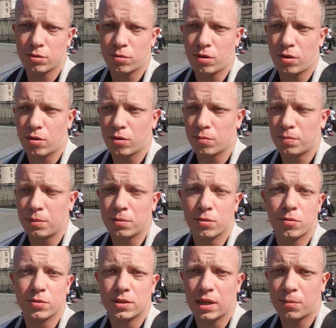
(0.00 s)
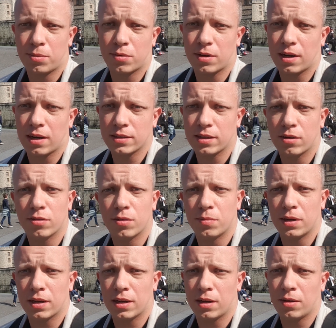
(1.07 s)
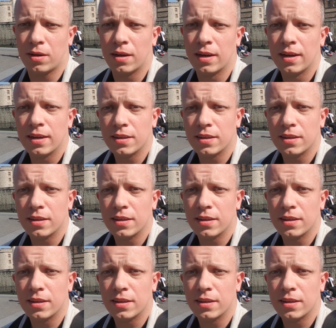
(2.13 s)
to all people who support us economically,